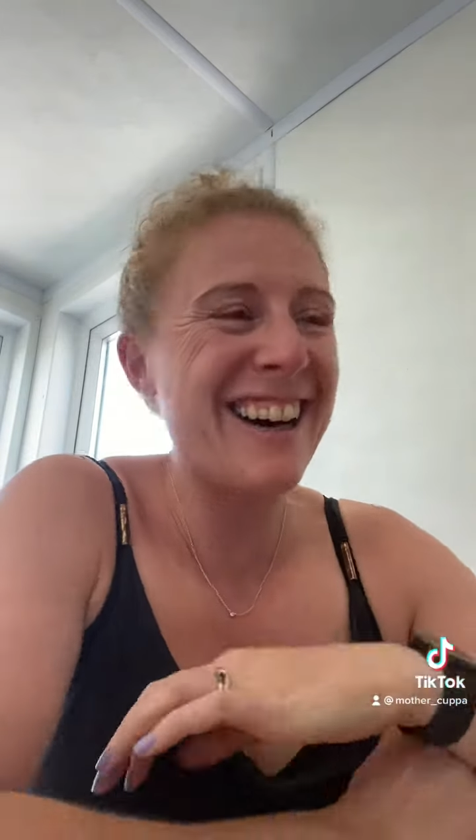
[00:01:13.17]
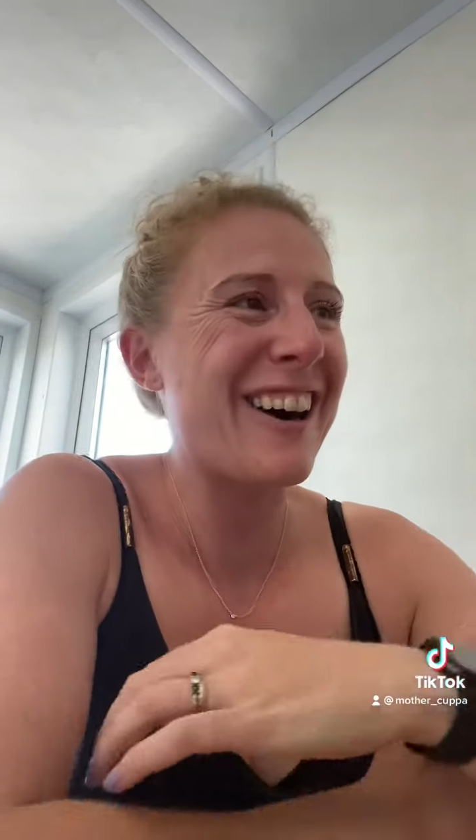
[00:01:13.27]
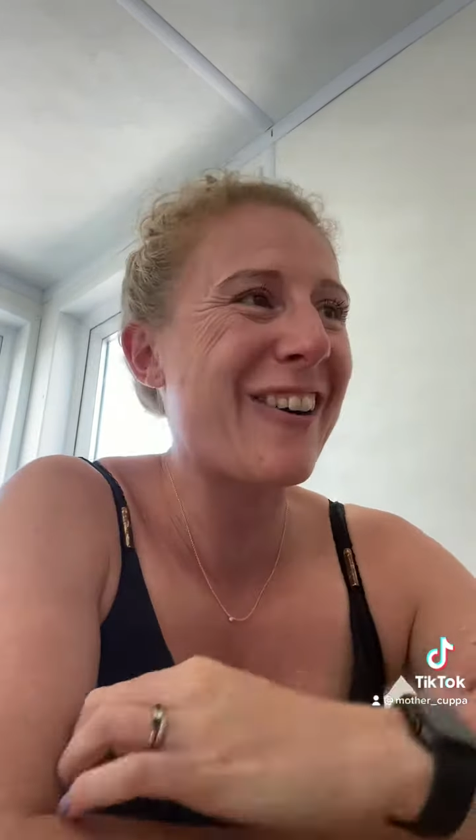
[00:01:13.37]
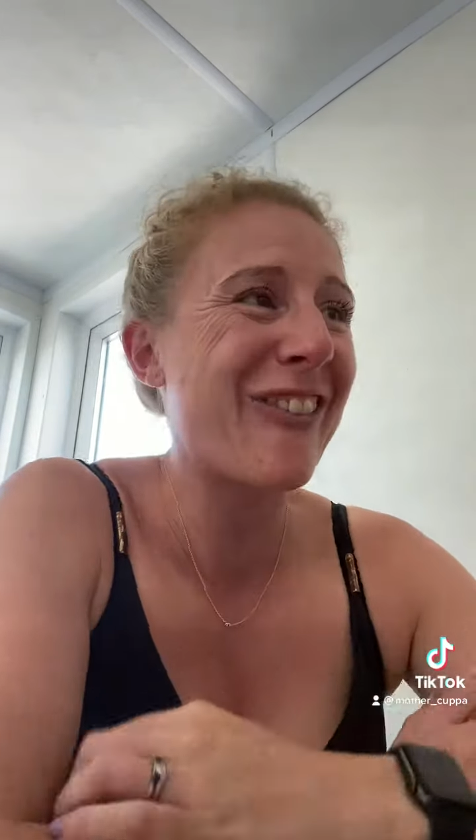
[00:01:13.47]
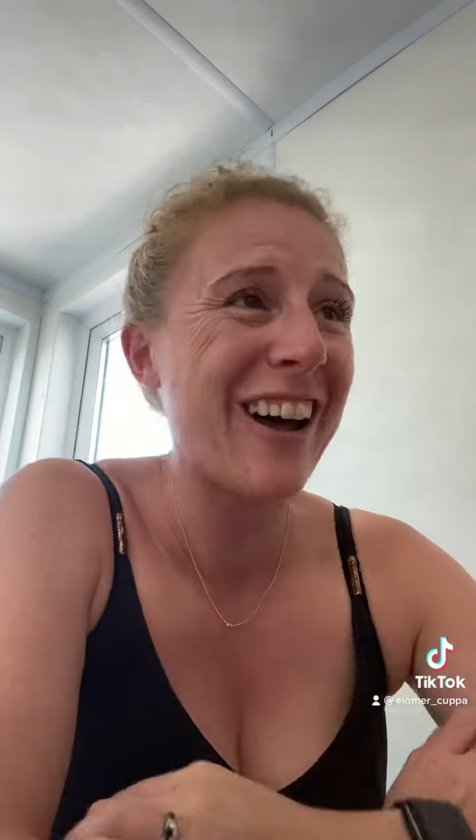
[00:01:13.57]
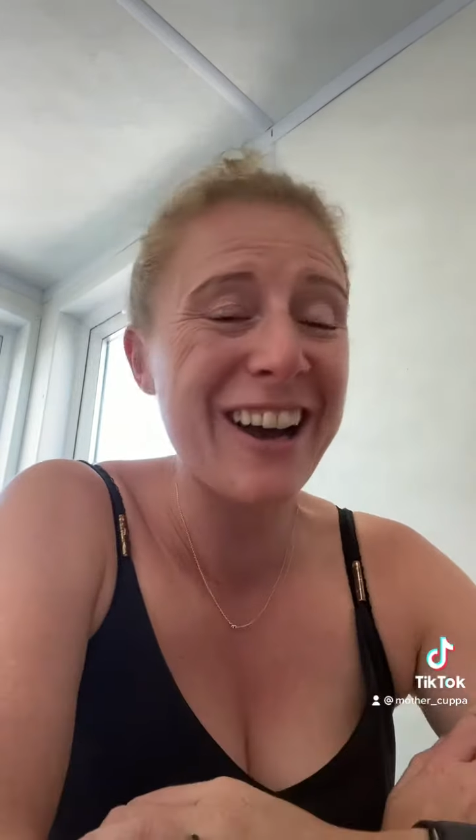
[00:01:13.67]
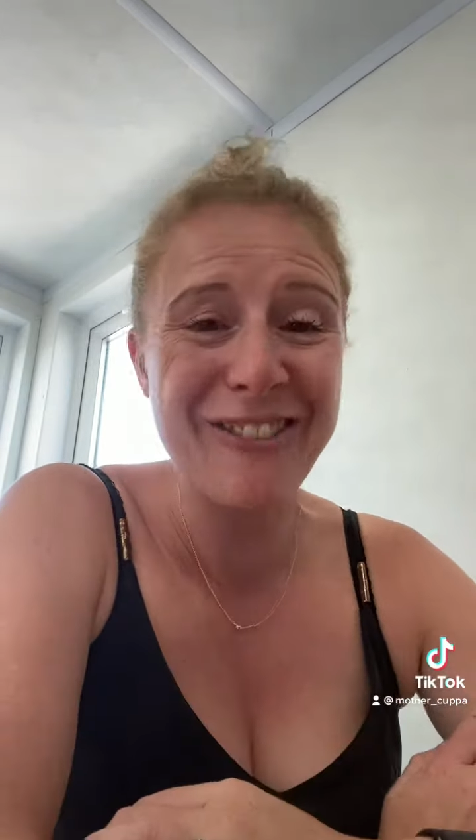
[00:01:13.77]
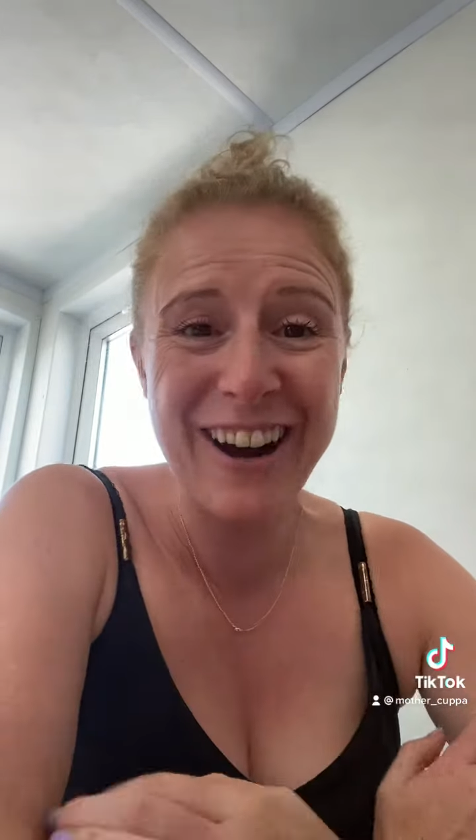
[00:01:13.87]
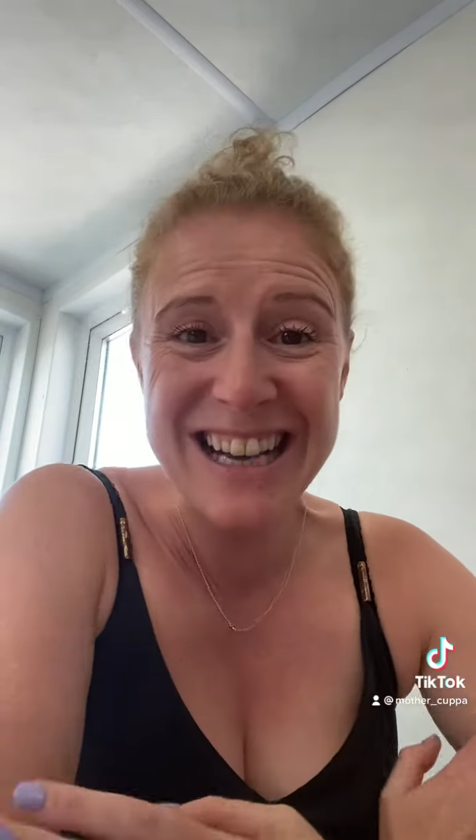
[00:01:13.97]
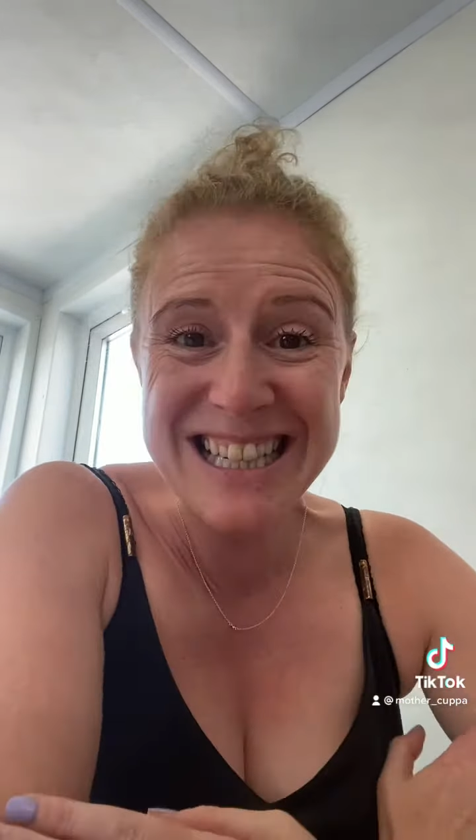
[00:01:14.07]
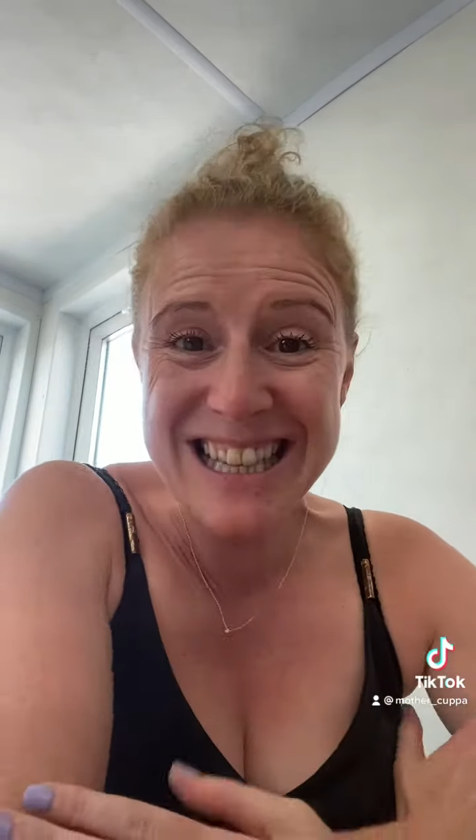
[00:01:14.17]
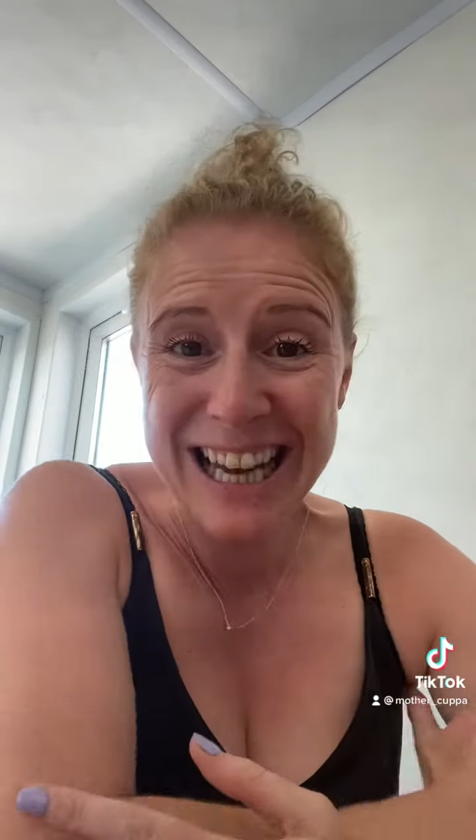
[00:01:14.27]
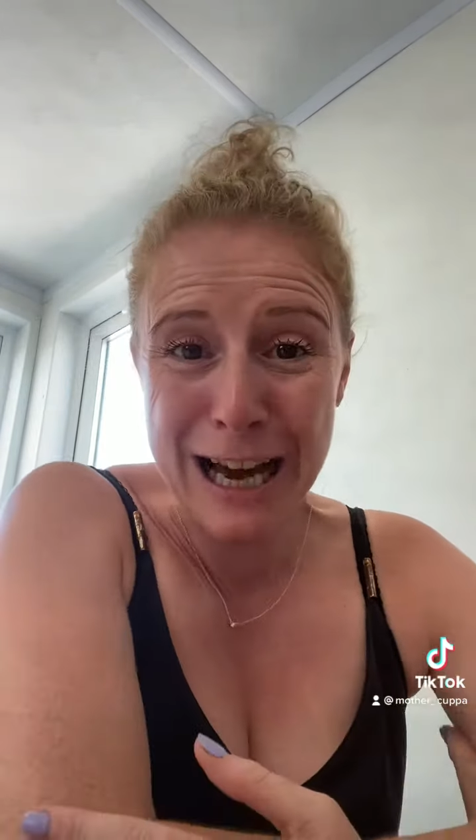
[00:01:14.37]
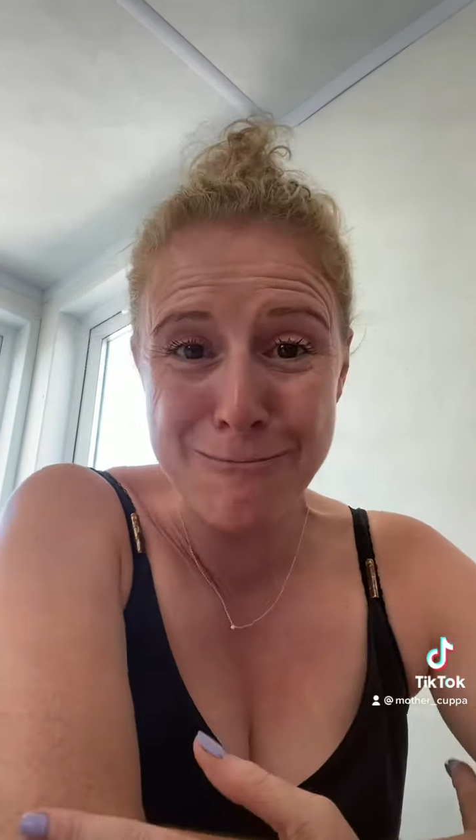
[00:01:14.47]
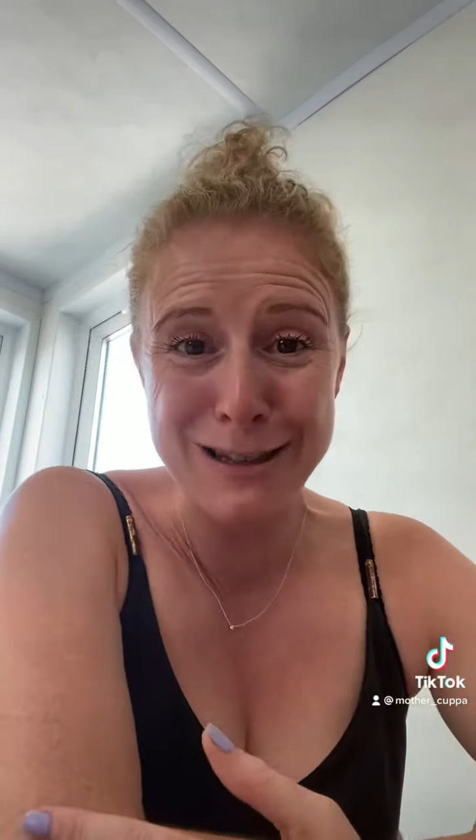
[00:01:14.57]
I've like raised the
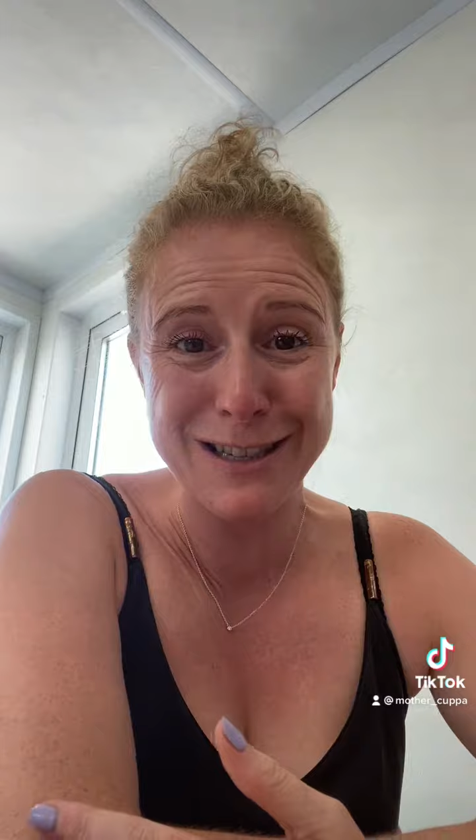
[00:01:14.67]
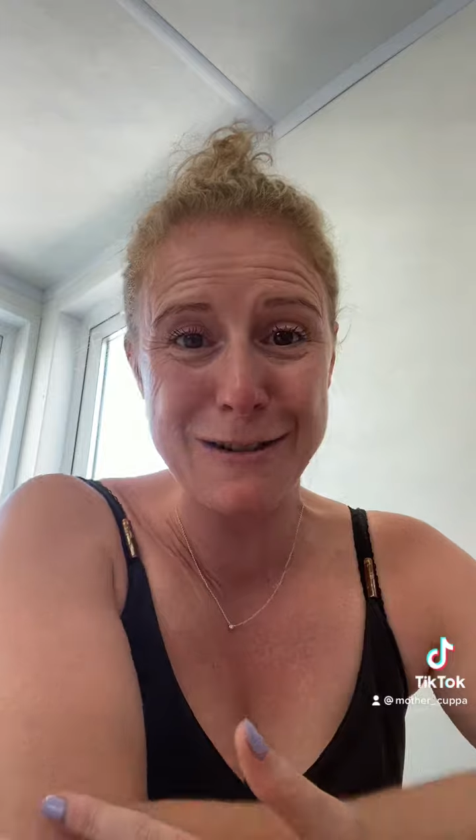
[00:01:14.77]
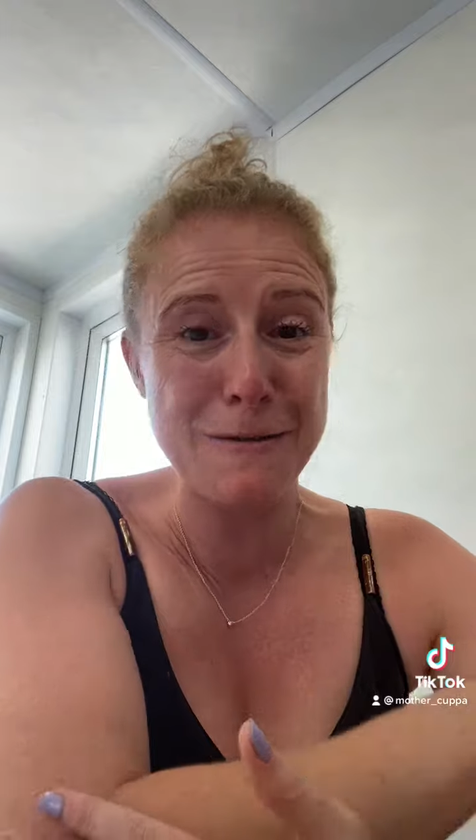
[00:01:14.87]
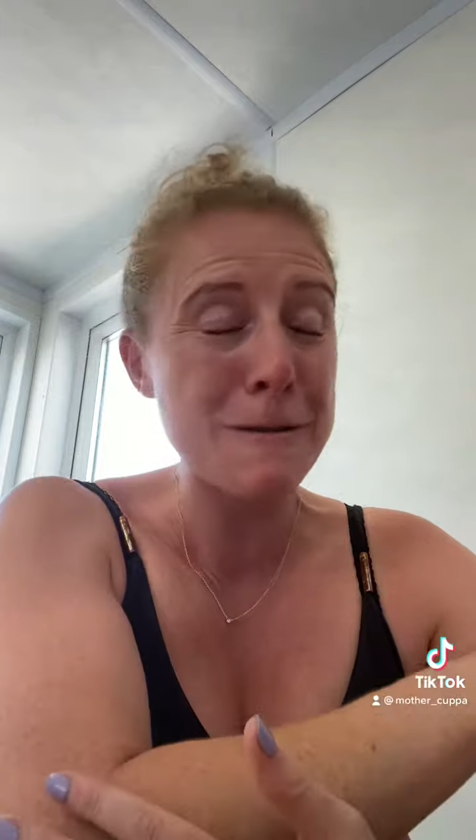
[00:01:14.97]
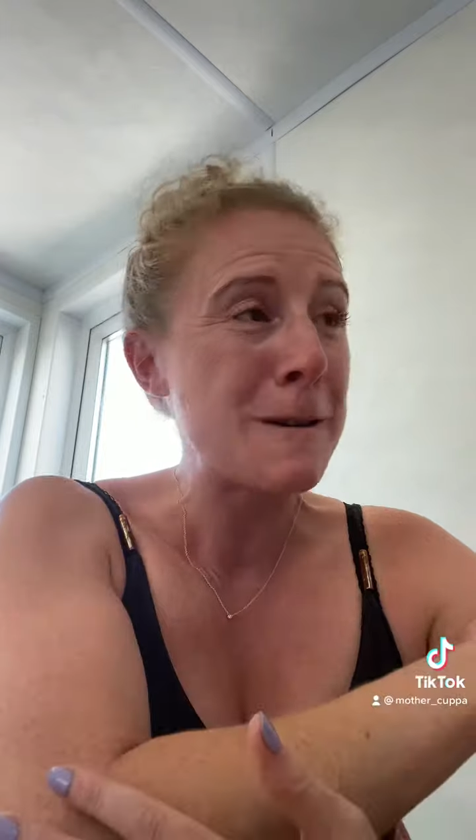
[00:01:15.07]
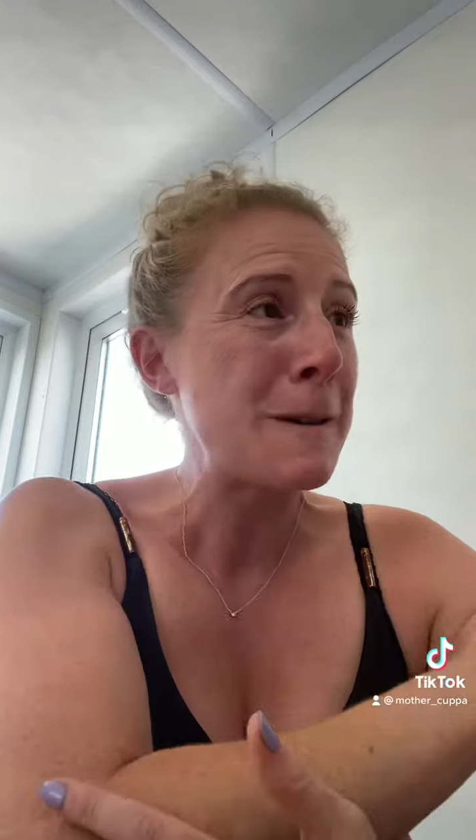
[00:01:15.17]
capital,